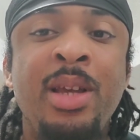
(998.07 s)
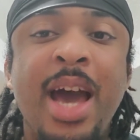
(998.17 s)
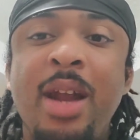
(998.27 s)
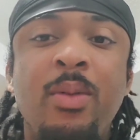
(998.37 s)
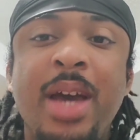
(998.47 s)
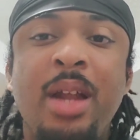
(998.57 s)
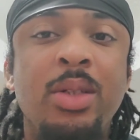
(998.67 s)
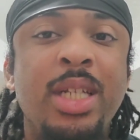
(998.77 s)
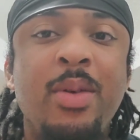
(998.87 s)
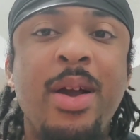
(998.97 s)
I don't
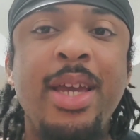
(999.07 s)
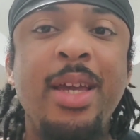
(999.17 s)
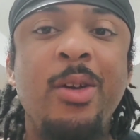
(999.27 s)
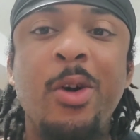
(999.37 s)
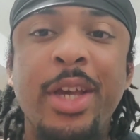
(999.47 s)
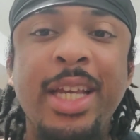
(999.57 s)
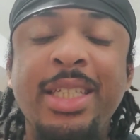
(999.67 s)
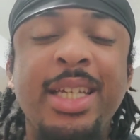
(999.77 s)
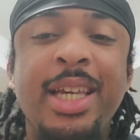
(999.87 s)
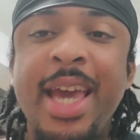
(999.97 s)
sit around eating cookies
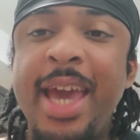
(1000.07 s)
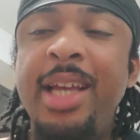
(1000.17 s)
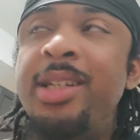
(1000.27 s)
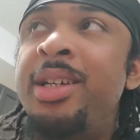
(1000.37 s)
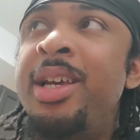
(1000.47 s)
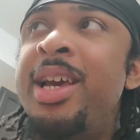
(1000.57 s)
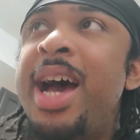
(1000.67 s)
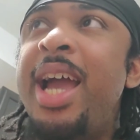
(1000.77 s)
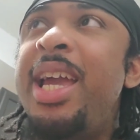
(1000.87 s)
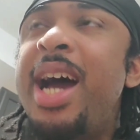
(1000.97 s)
and cake.
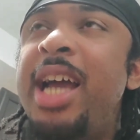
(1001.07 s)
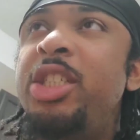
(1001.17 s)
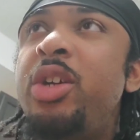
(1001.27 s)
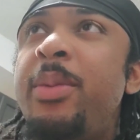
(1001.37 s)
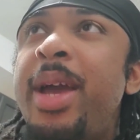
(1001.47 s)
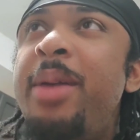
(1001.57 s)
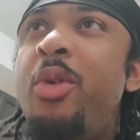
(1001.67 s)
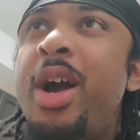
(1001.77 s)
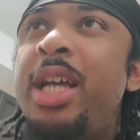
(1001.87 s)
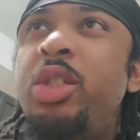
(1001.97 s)
I eat ice cream. I eat
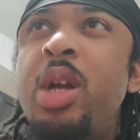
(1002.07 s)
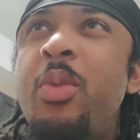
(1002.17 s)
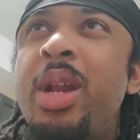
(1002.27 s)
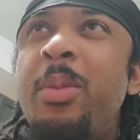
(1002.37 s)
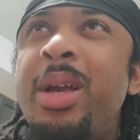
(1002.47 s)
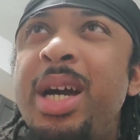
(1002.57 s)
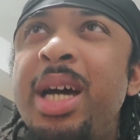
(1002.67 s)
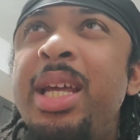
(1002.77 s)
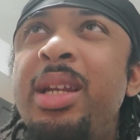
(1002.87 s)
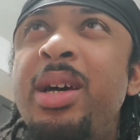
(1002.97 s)
more ice cream when I'm
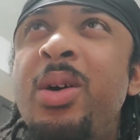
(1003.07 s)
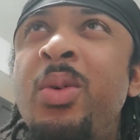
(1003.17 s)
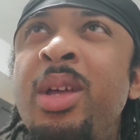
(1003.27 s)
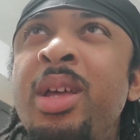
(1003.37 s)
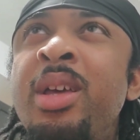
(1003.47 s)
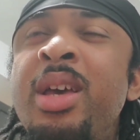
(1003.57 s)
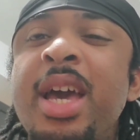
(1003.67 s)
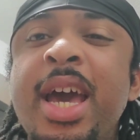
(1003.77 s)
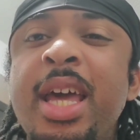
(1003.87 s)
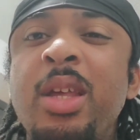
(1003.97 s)
cutting though.
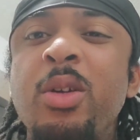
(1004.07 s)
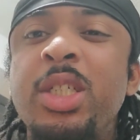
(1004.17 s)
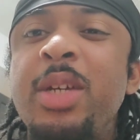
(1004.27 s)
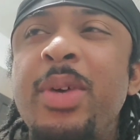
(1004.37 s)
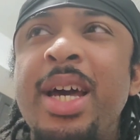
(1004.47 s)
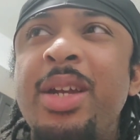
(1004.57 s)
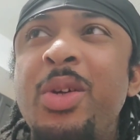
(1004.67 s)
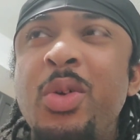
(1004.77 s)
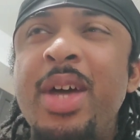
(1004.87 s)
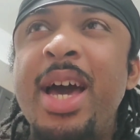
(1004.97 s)
And usually when I
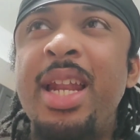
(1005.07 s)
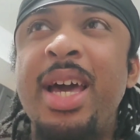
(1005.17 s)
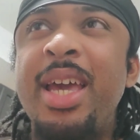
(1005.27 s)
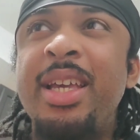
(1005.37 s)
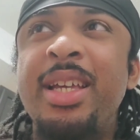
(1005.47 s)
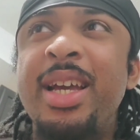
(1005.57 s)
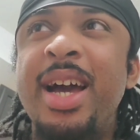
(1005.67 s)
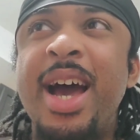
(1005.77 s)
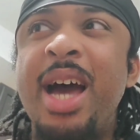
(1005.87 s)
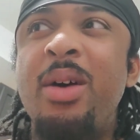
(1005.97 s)
do that, like
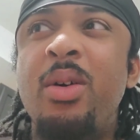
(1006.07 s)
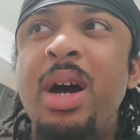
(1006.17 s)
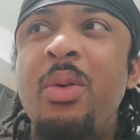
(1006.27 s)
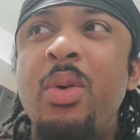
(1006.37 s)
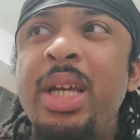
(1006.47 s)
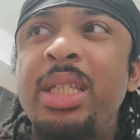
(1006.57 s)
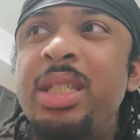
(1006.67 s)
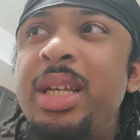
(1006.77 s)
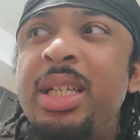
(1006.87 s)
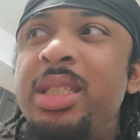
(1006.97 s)
I won't eat
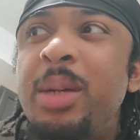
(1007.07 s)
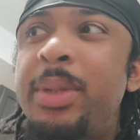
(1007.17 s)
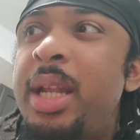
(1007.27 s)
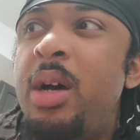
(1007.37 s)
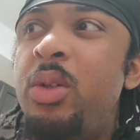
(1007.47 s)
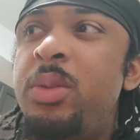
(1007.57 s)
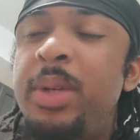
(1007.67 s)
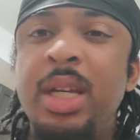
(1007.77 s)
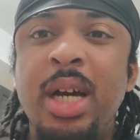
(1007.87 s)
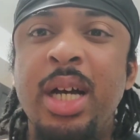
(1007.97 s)
something else
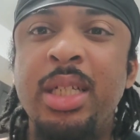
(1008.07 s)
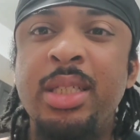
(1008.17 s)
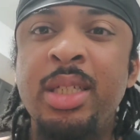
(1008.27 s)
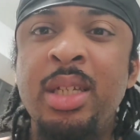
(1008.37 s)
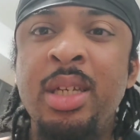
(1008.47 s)
because